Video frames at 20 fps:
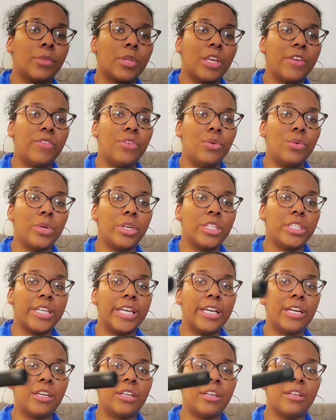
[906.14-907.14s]
If you were to
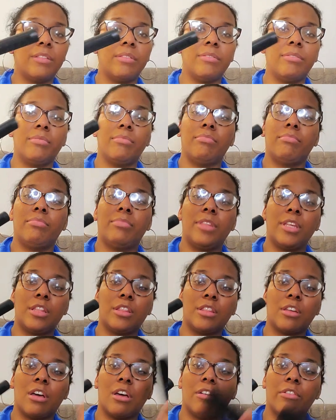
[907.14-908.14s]
take this
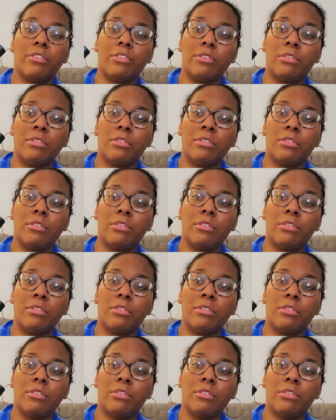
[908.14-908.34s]
off.